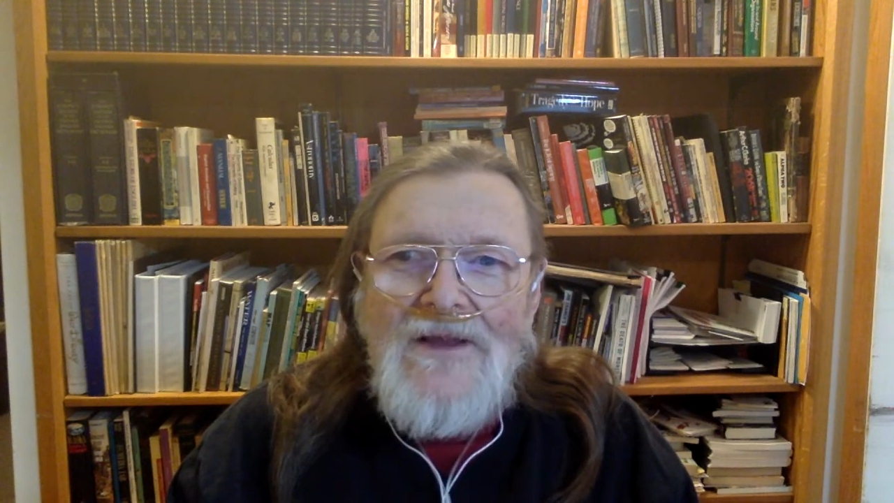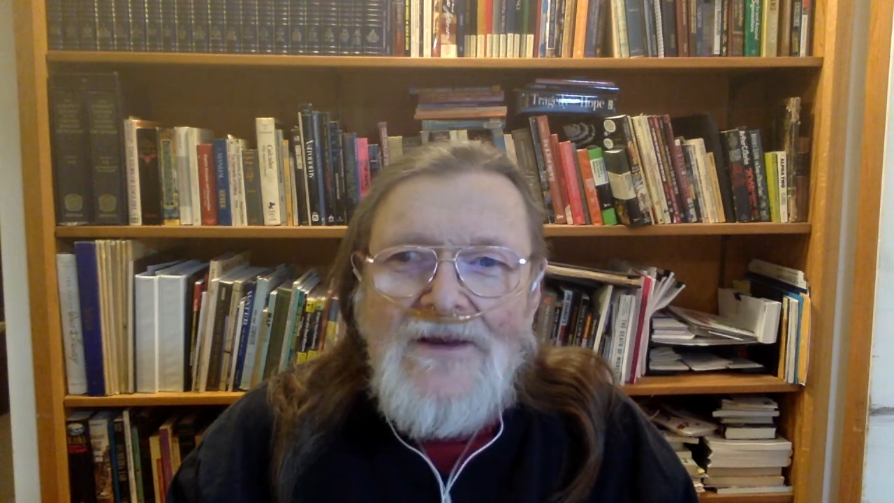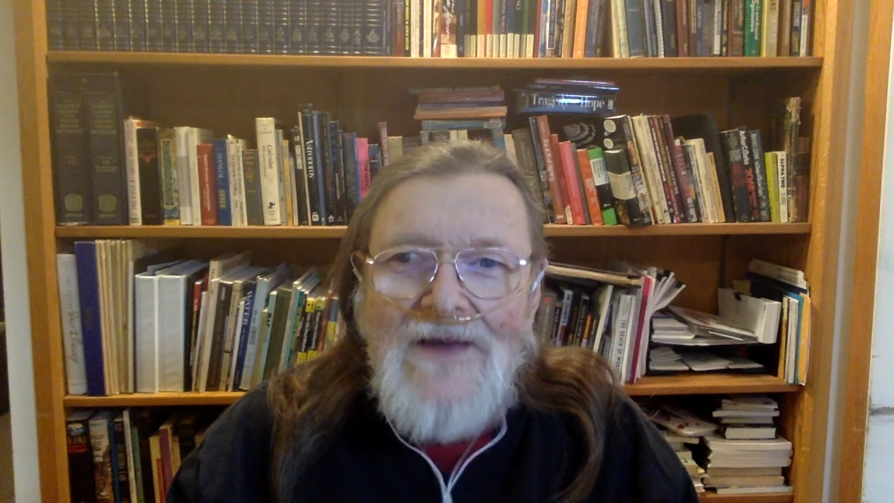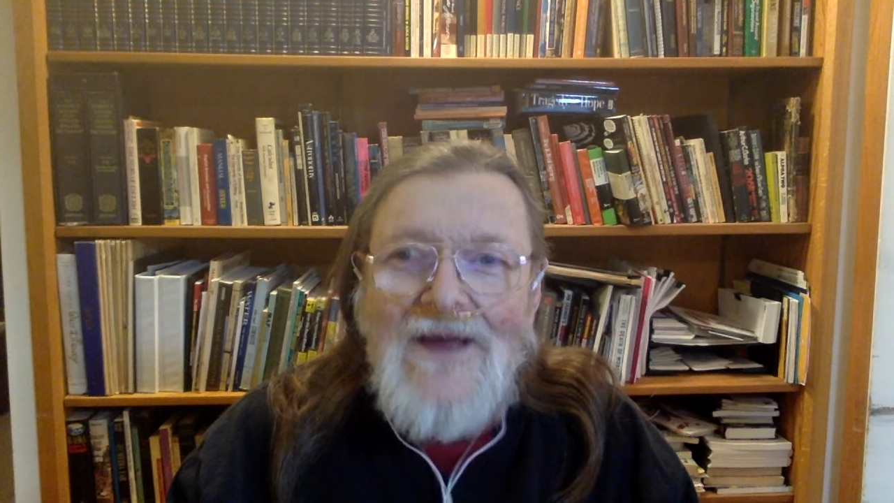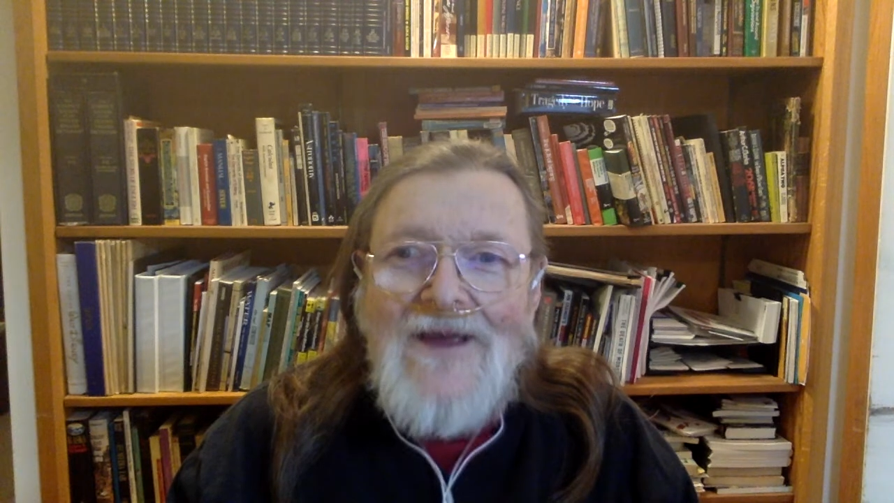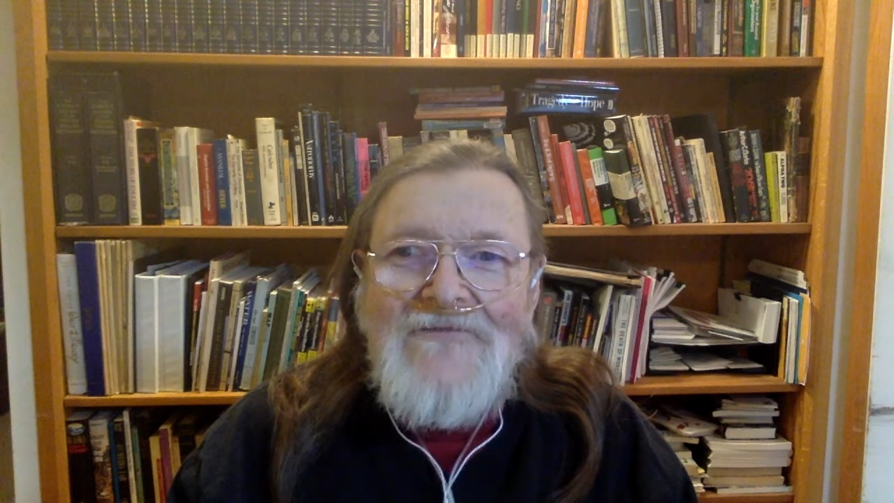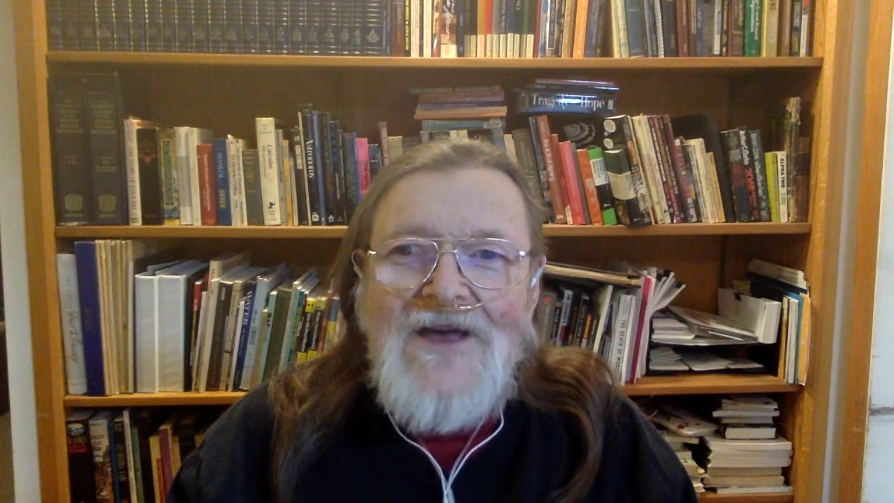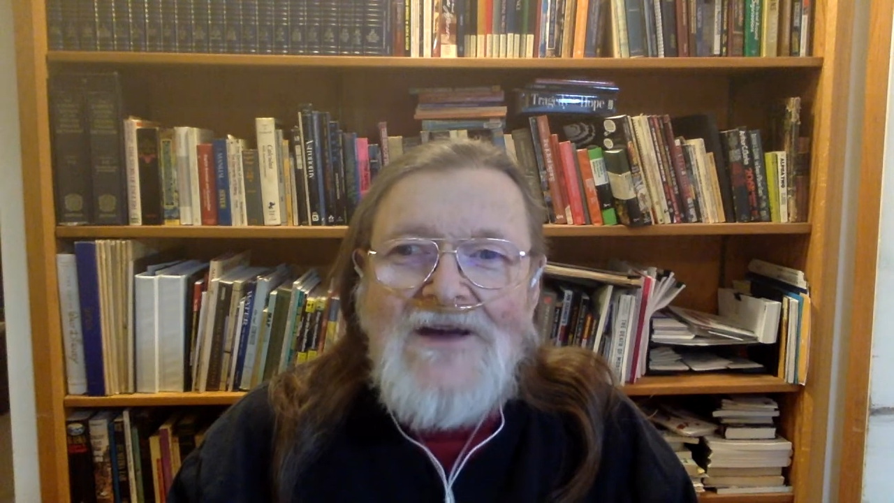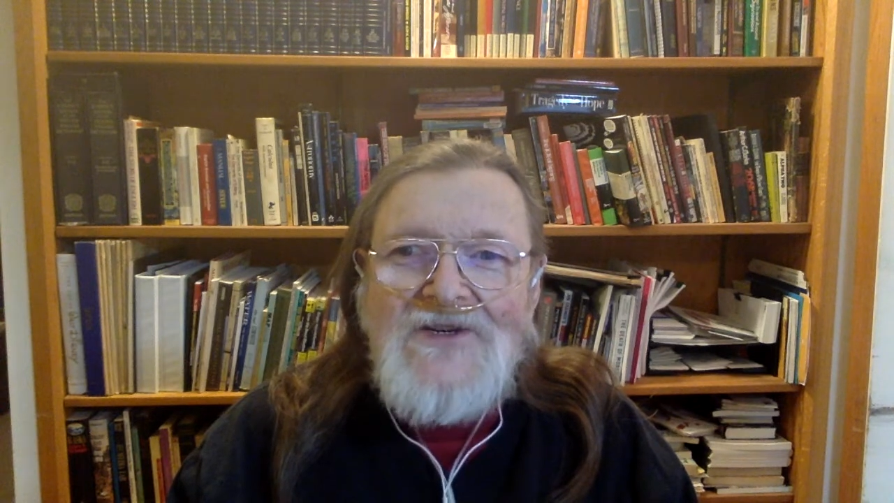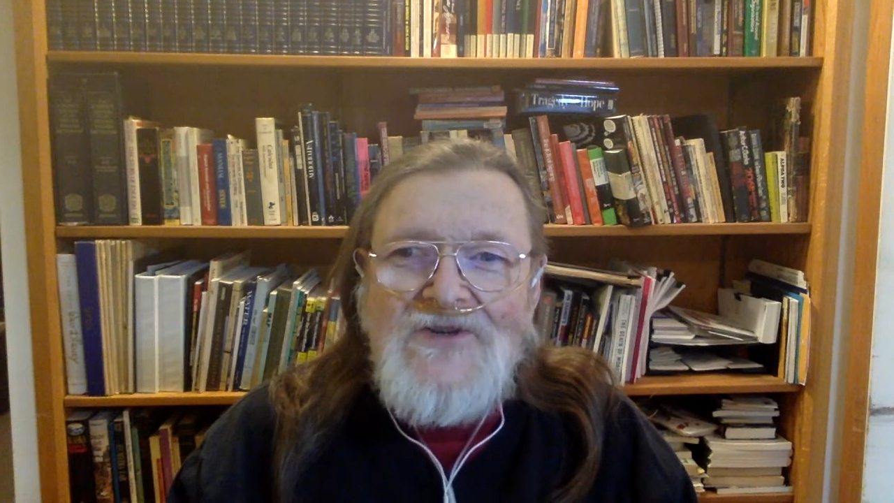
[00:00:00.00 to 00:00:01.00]
live
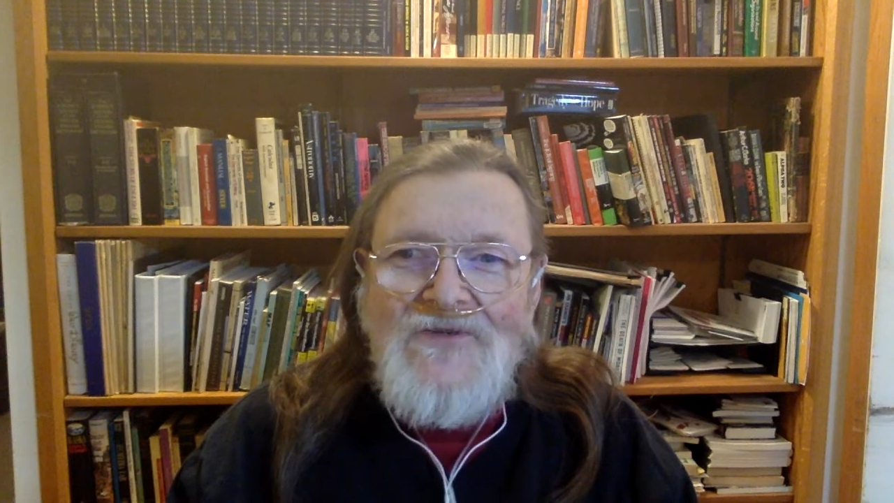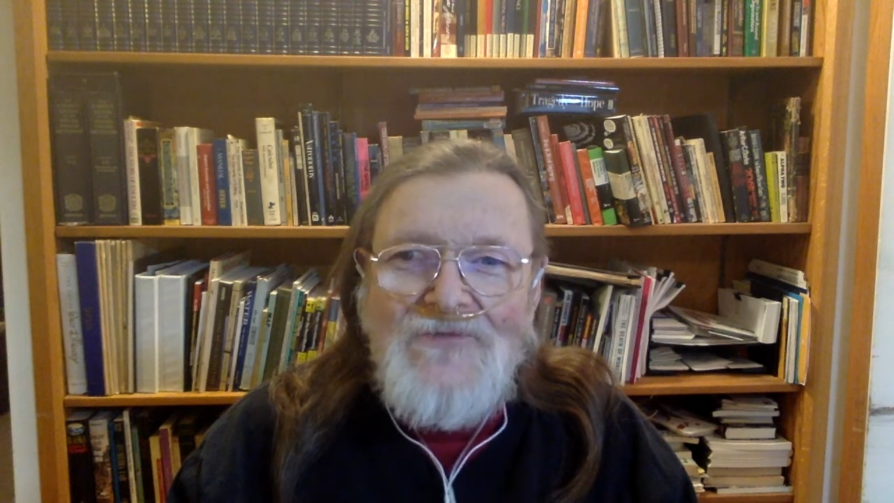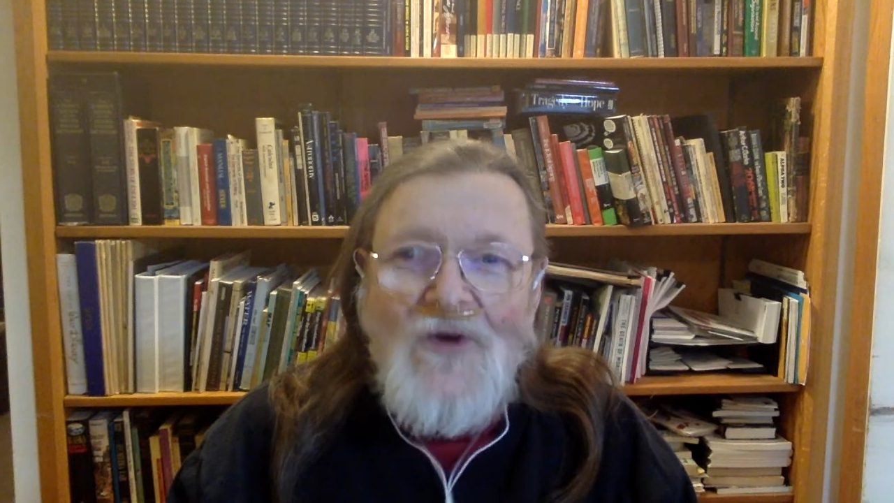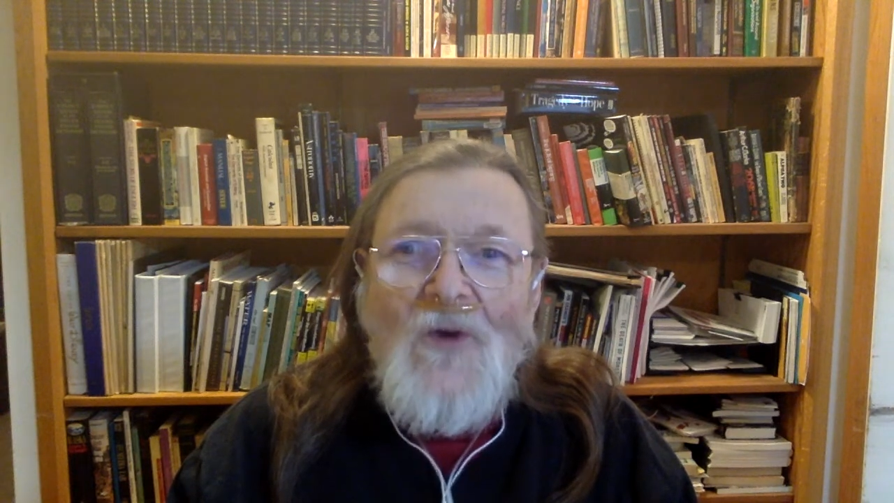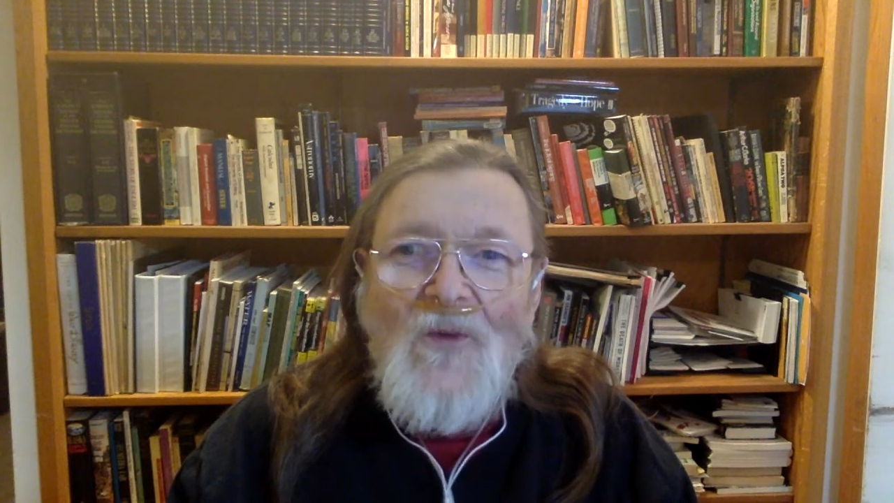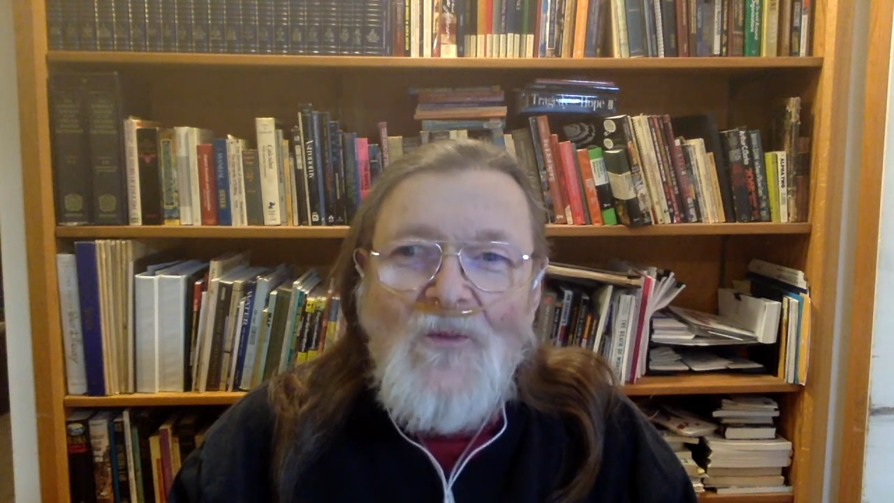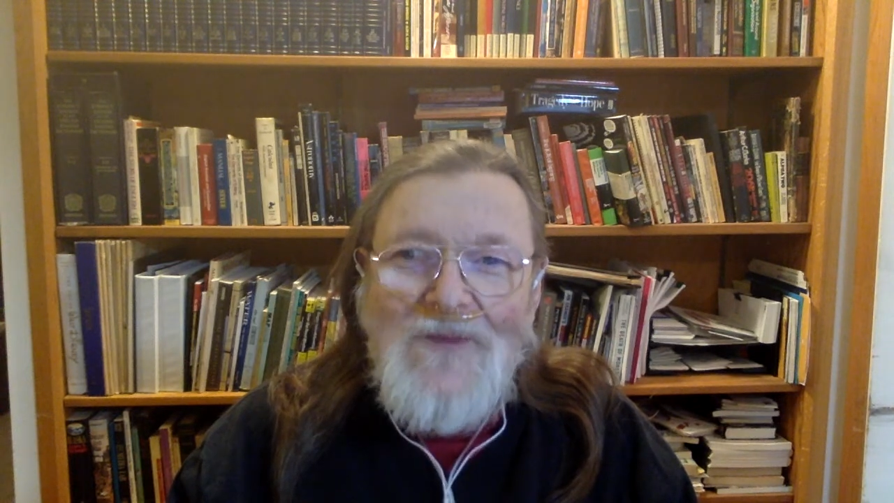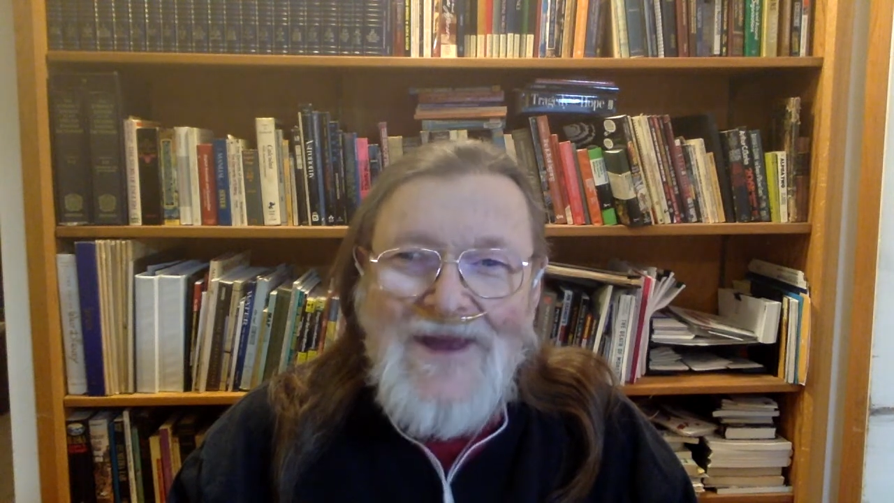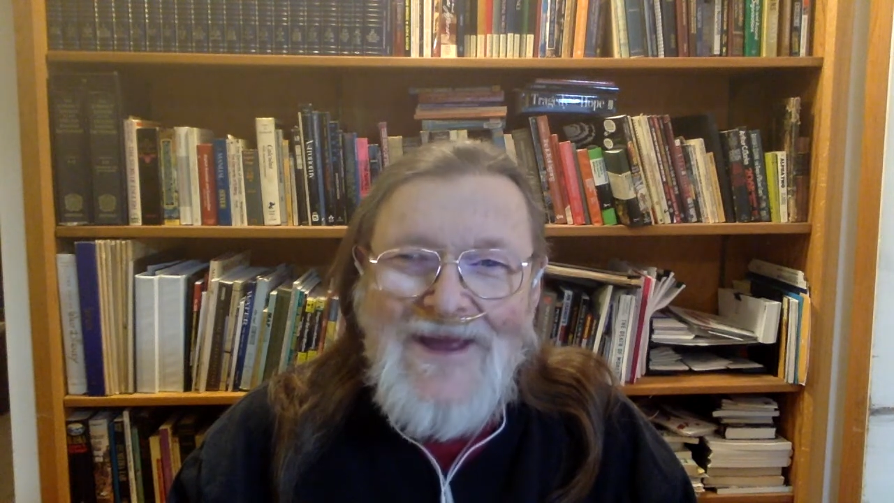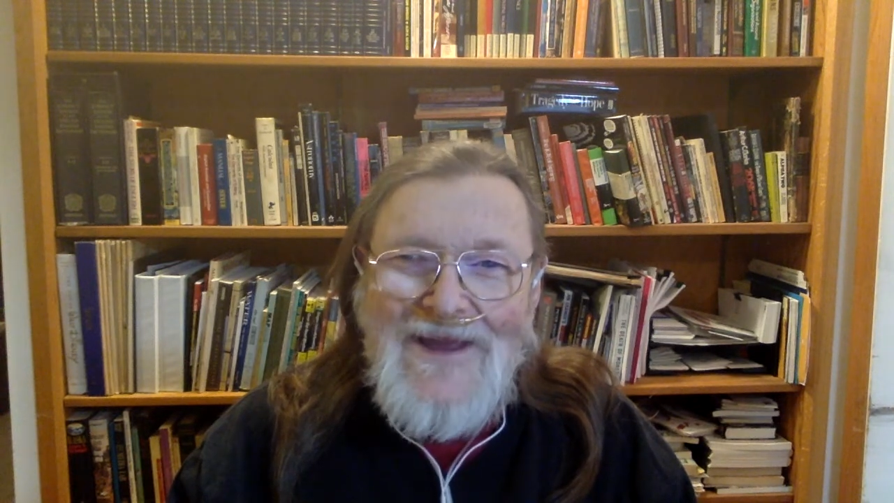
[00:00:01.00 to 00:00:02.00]
action role
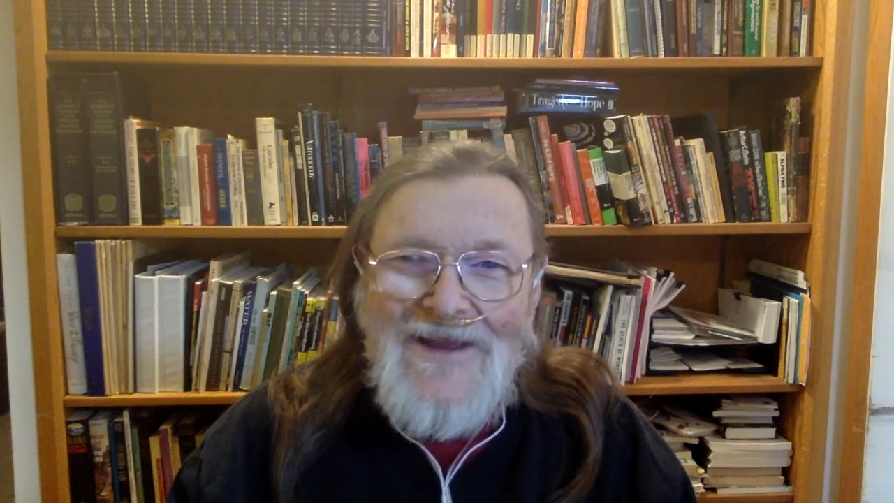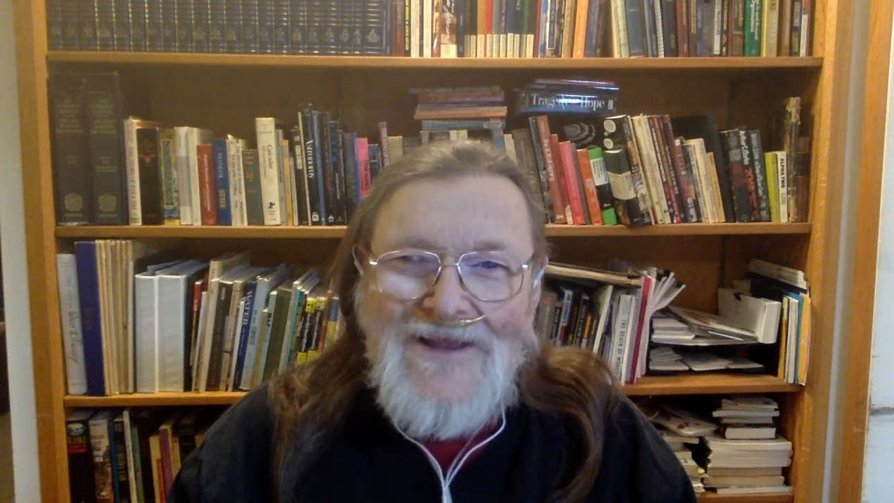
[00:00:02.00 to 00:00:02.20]
playing,